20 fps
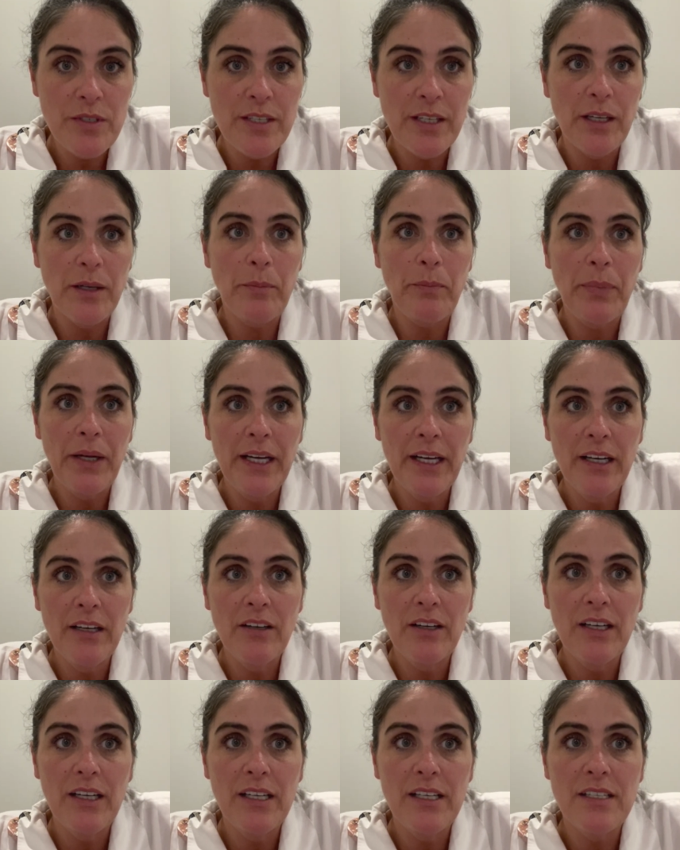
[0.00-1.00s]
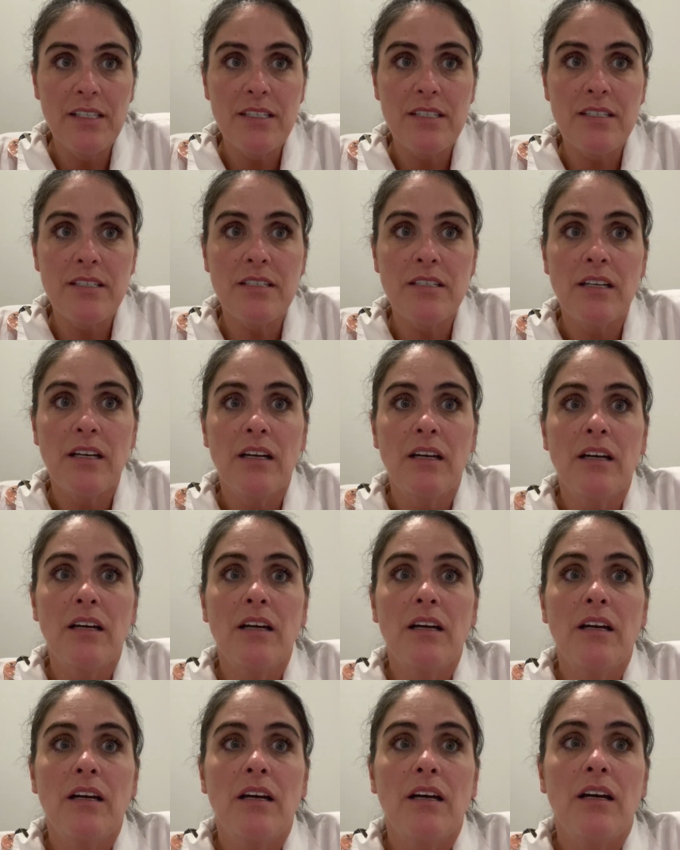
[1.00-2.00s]
the appearance
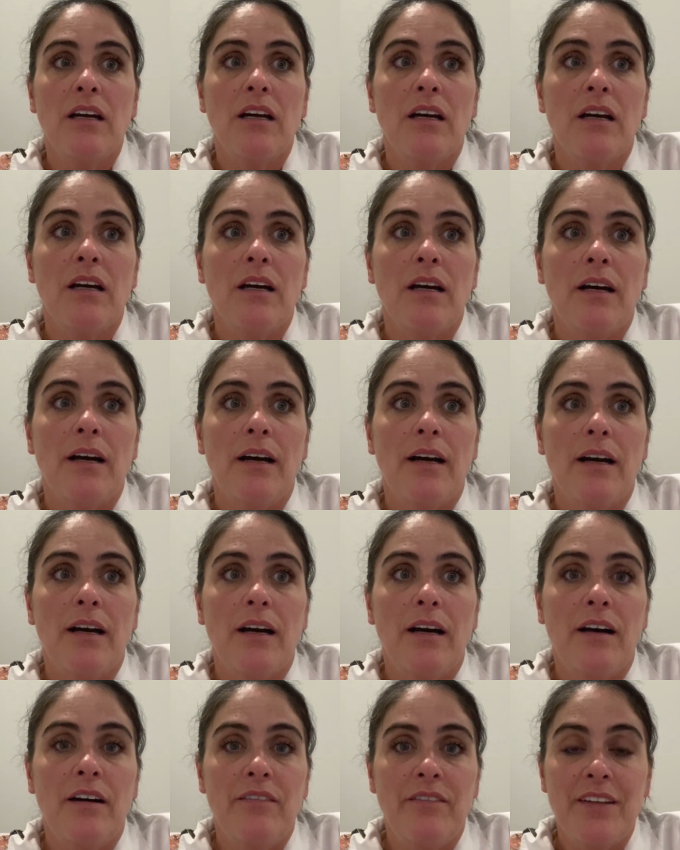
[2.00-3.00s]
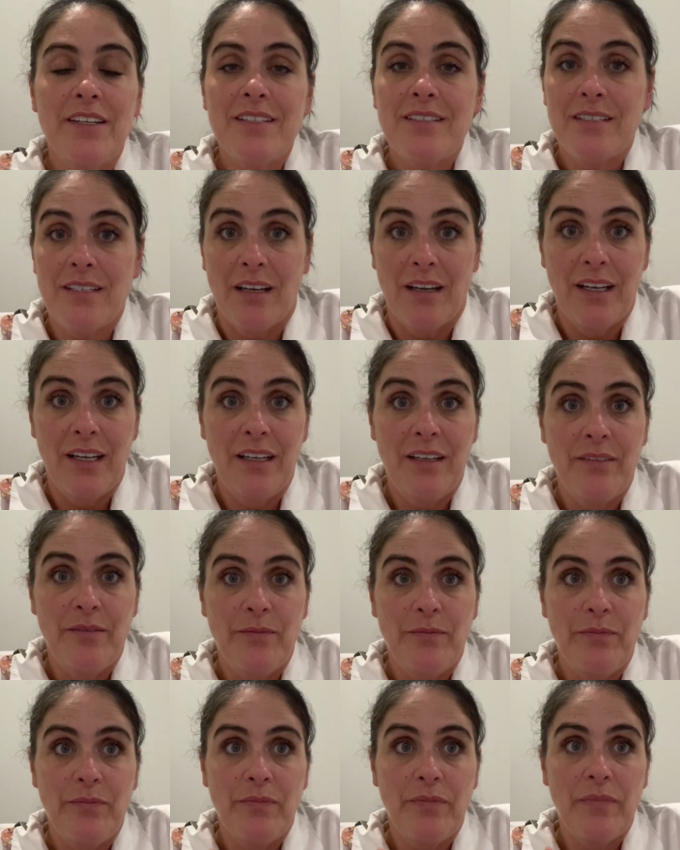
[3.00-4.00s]
of the site,
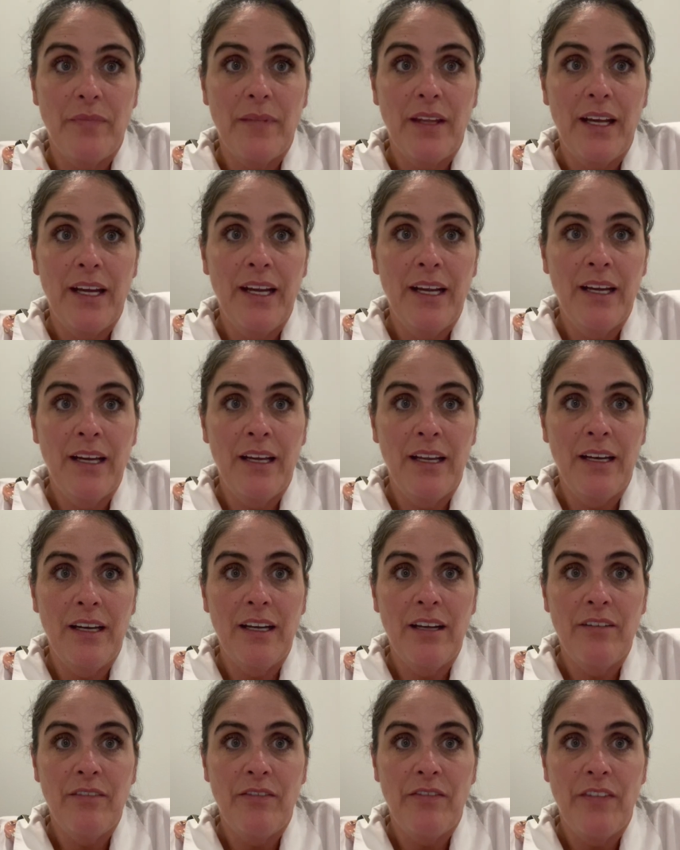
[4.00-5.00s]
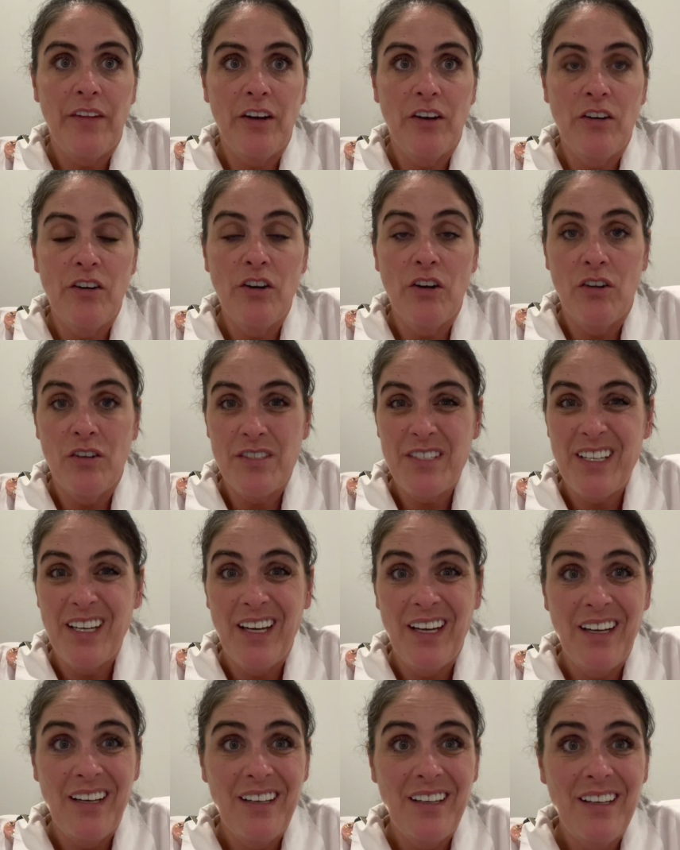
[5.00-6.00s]
and if they're
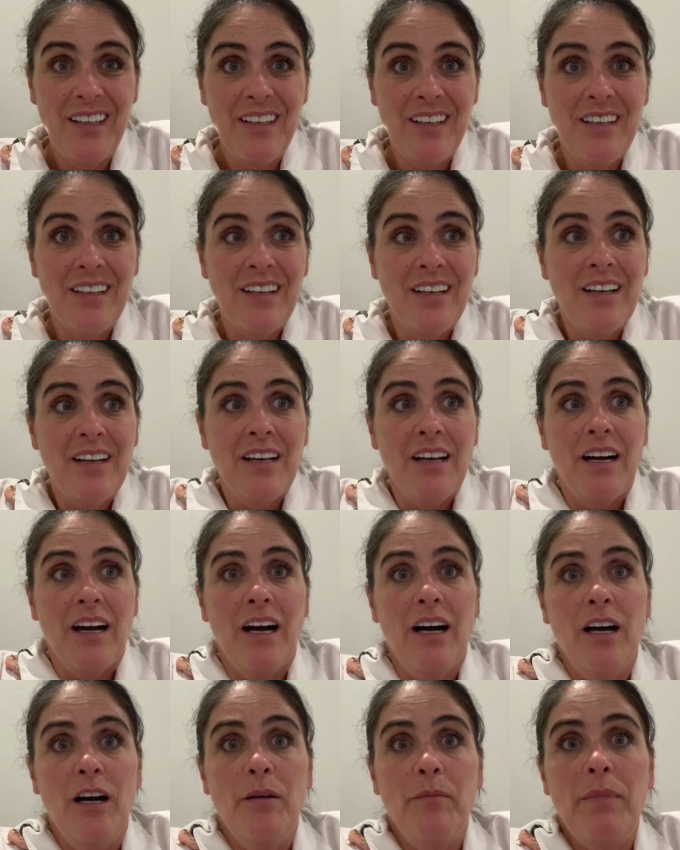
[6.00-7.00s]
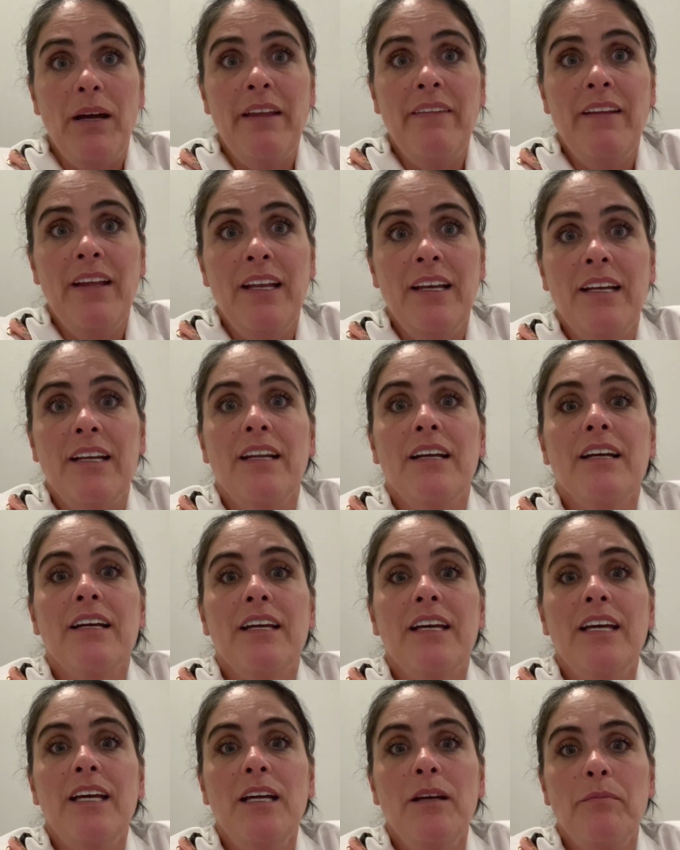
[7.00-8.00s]
nauseated, and then
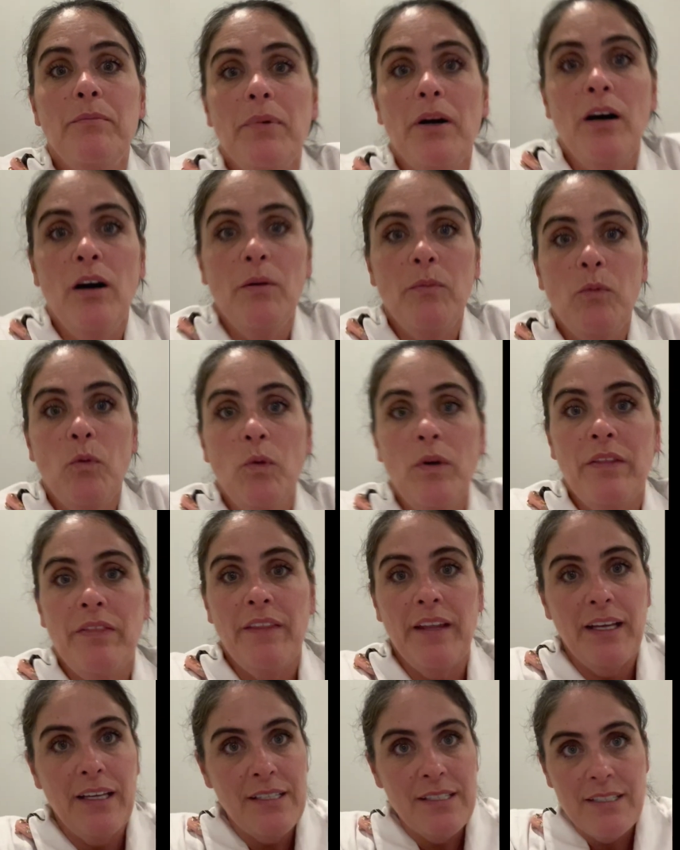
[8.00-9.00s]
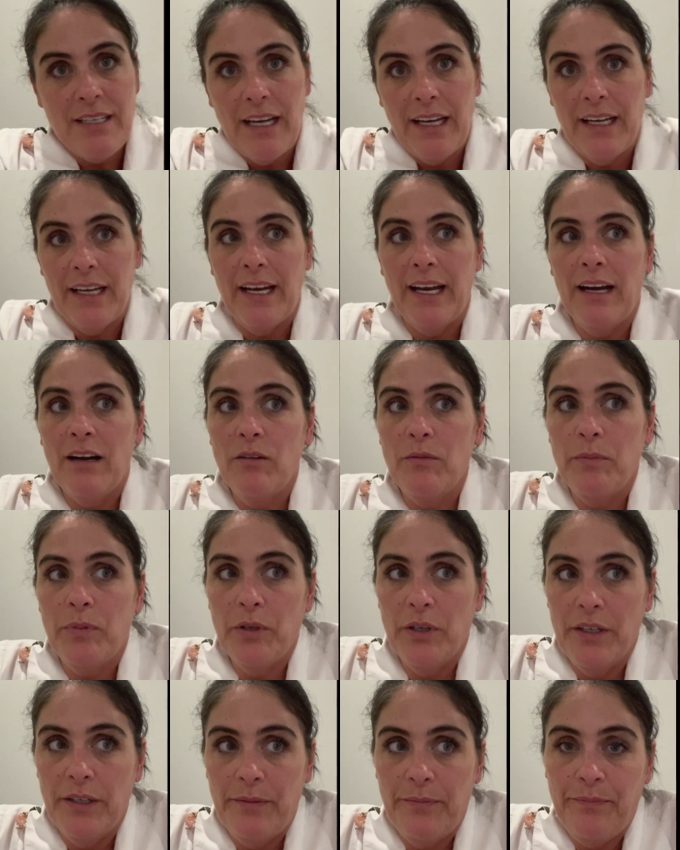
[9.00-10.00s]
keep up with the intake and
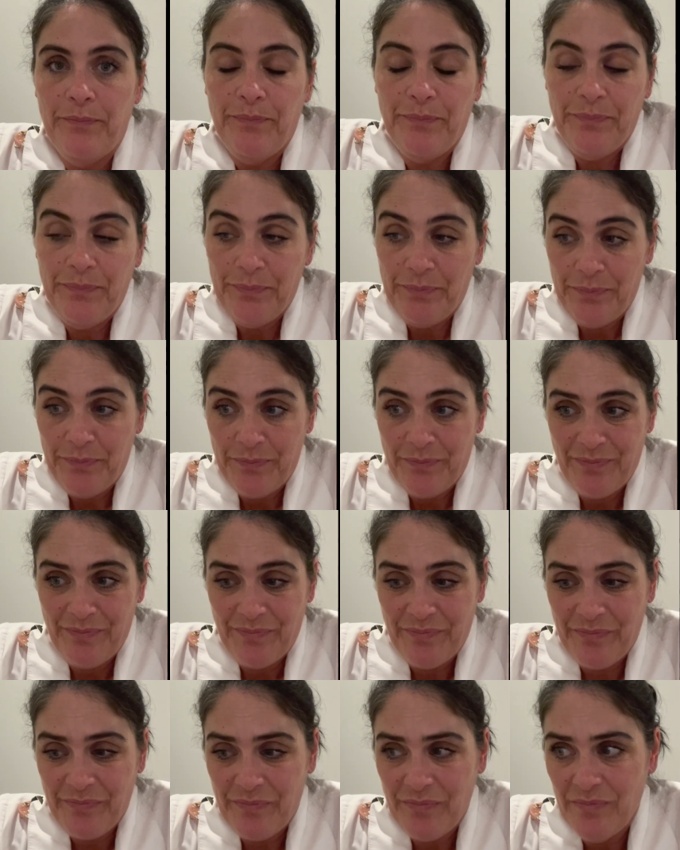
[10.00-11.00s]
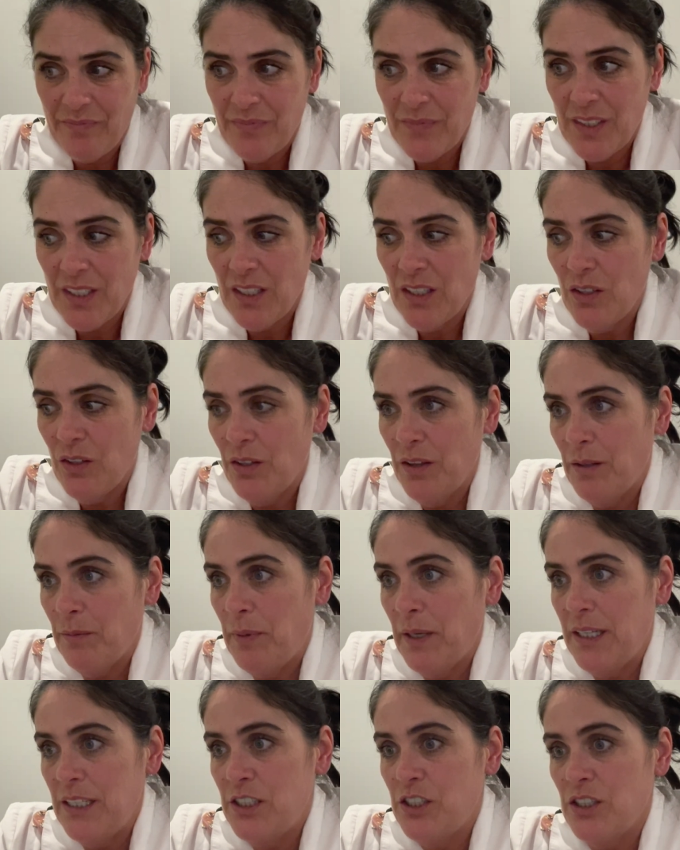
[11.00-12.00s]
output on the
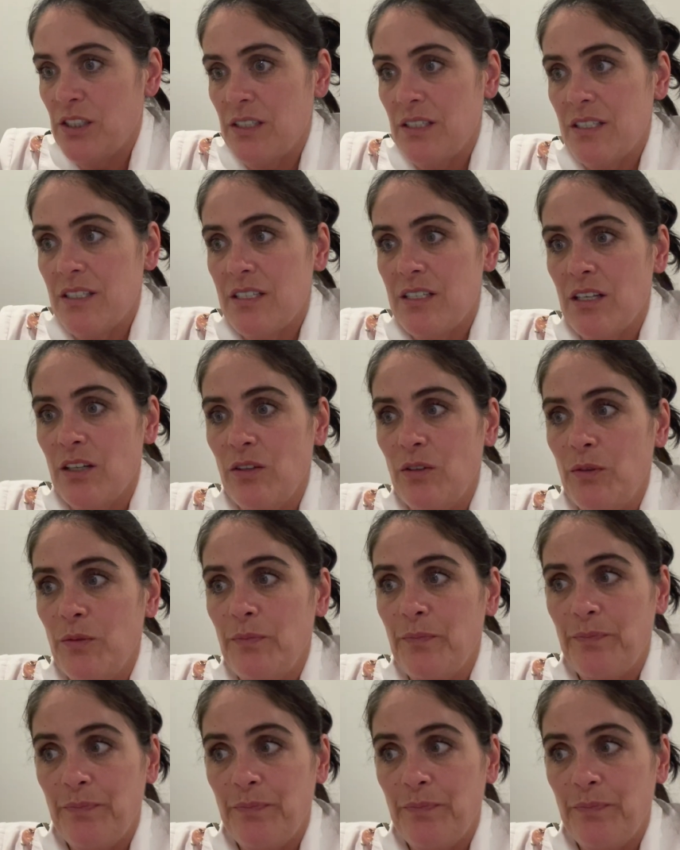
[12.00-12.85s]
patient. So,